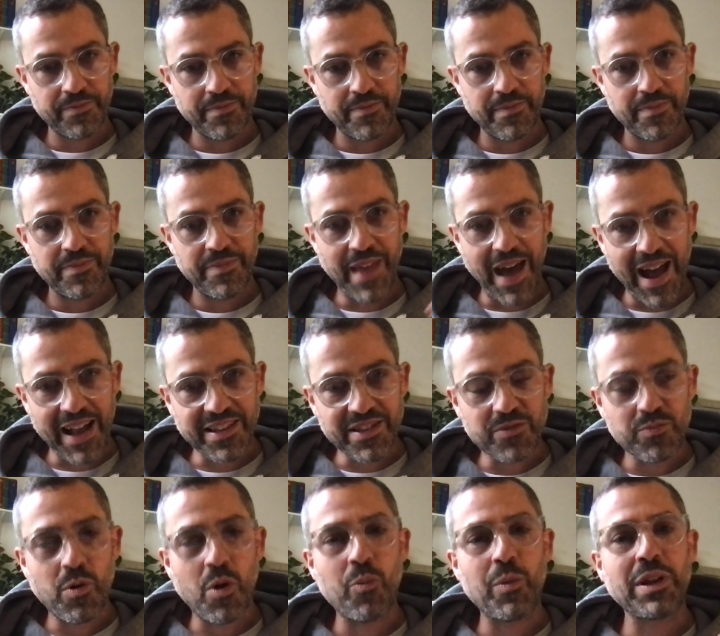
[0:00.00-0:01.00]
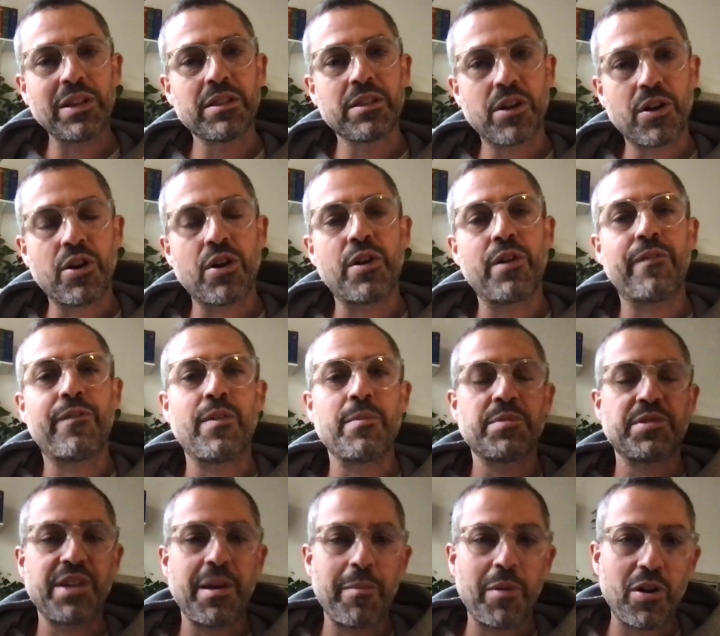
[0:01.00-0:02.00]
That's what we learned from
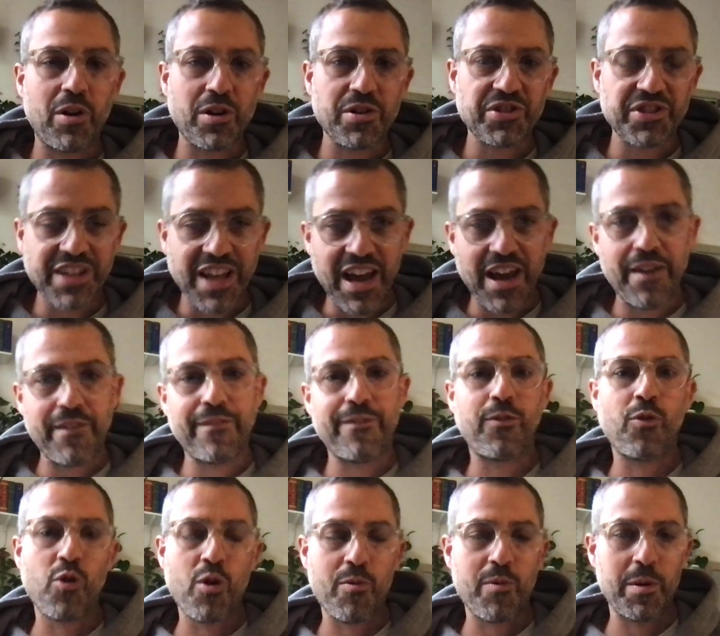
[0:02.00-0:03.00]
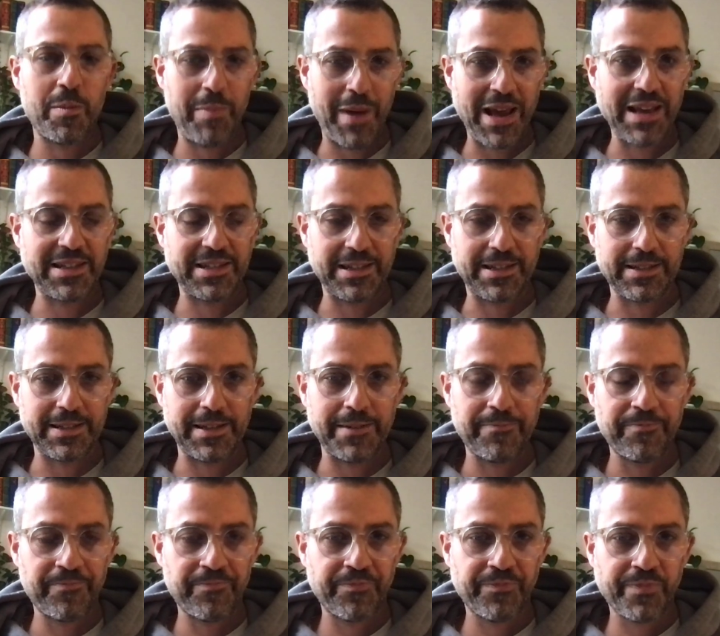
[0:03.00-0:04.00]
seminars 10 forward, basically
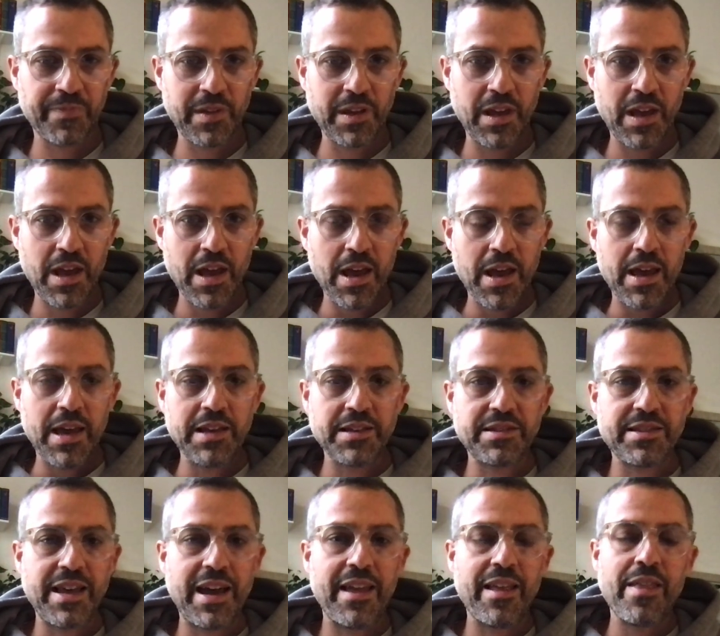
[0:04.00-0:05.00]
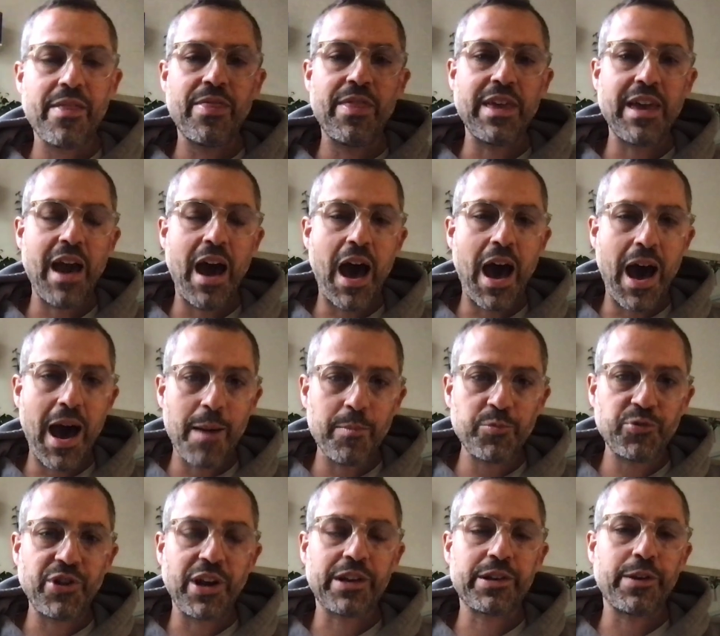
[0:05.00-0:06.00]
is that the
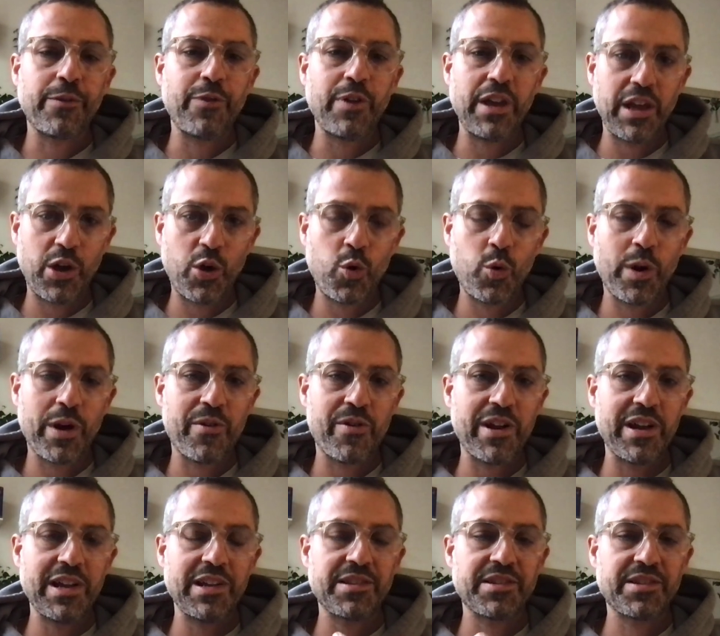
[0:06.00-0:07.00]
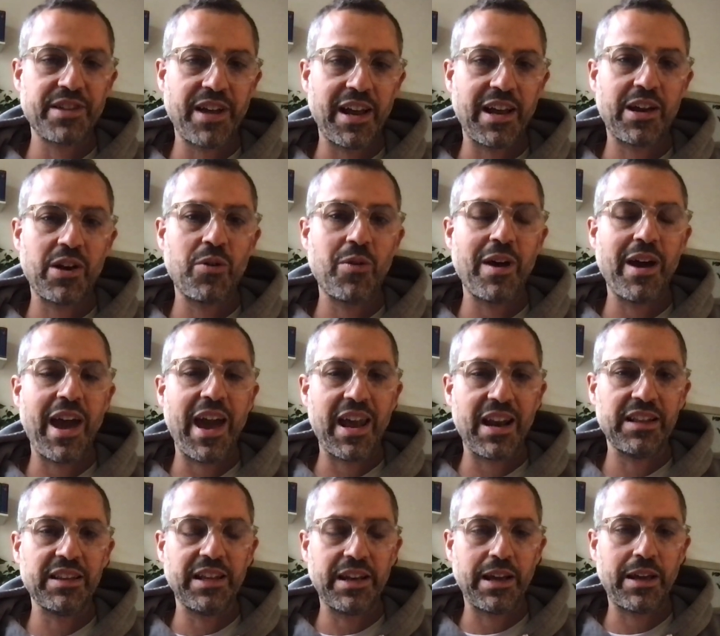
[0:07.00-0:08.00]
object of inquiry in
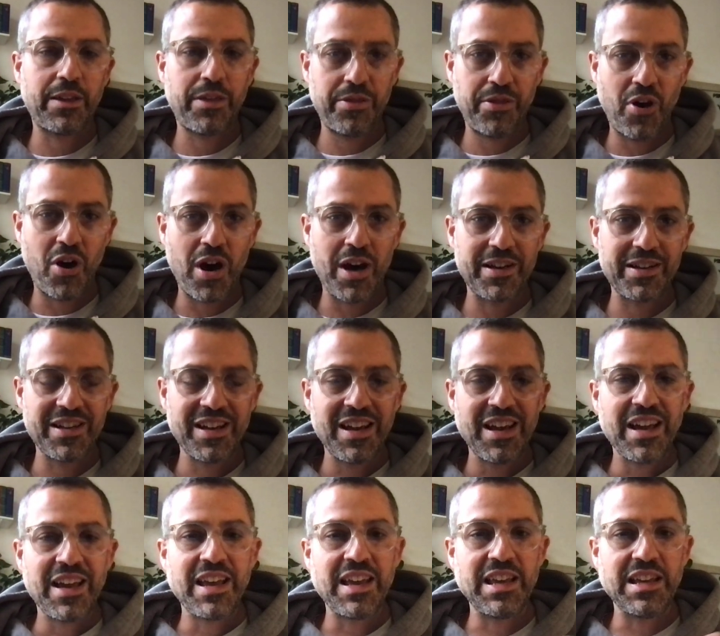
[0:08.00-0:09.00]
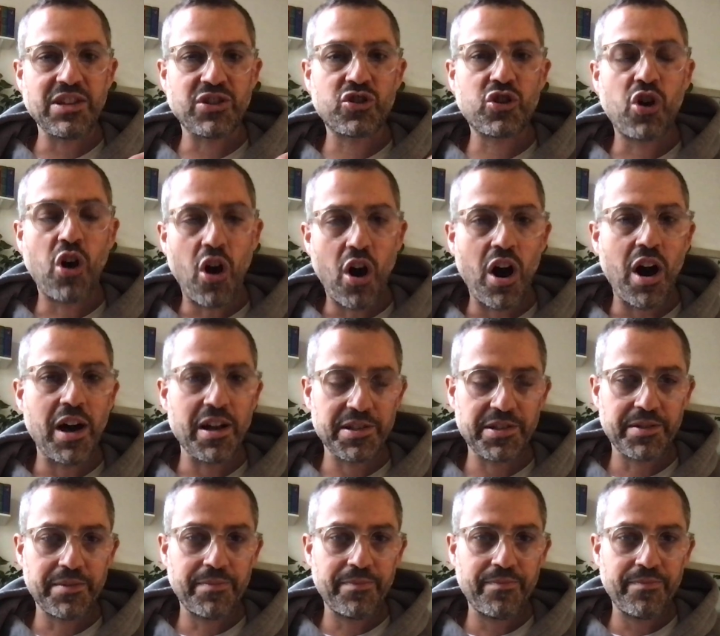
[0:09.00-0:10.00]
psychoanalytic thought is cause.
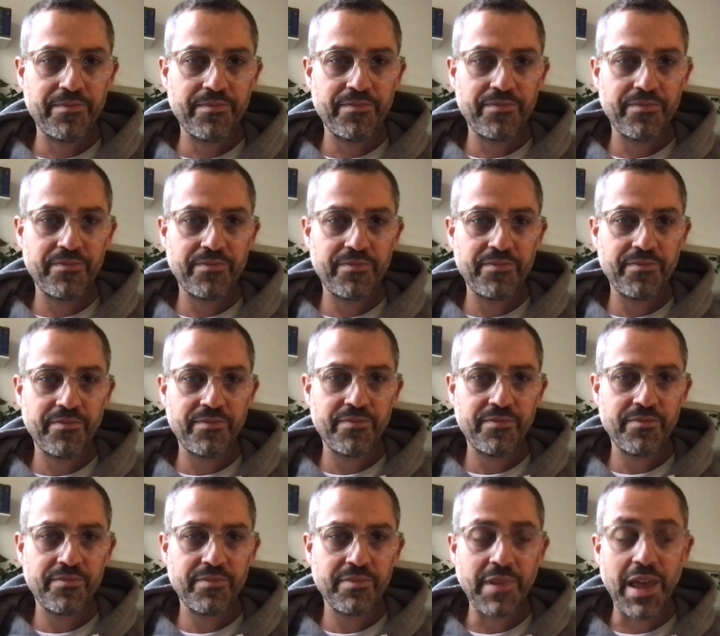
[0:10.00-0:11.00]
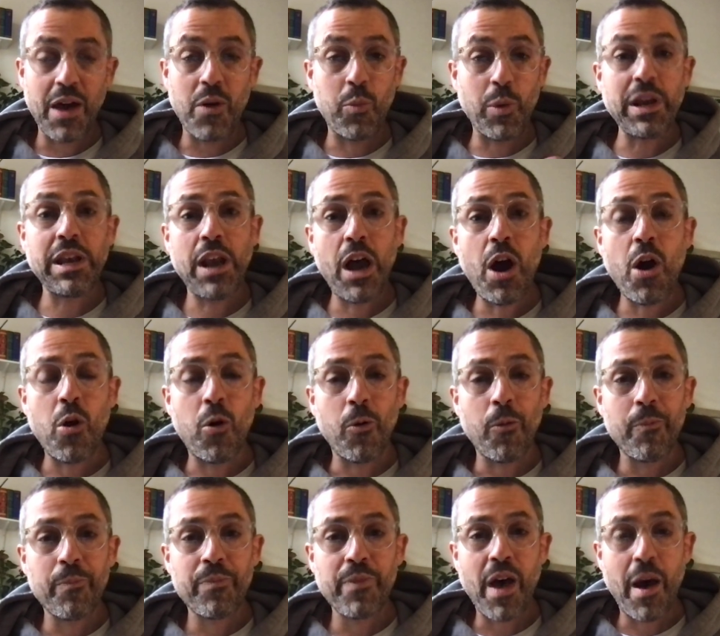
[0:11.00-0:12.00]
And we know
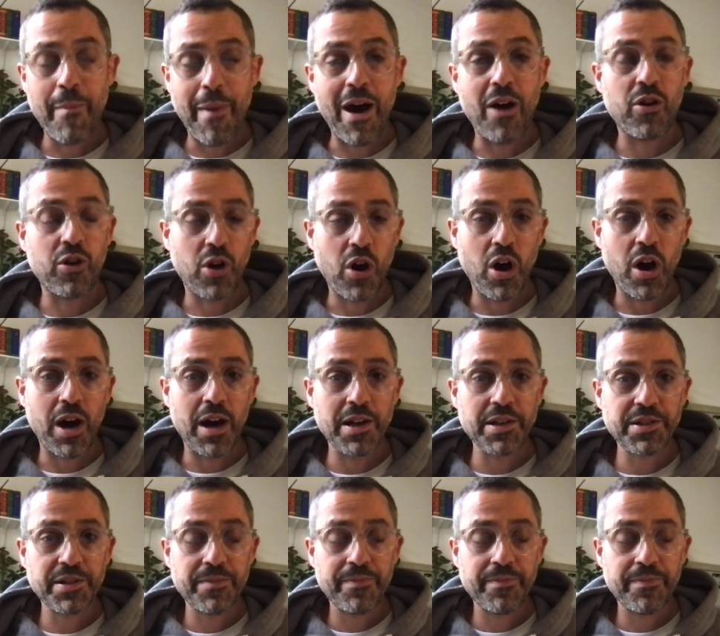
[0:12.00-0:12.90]
about cause.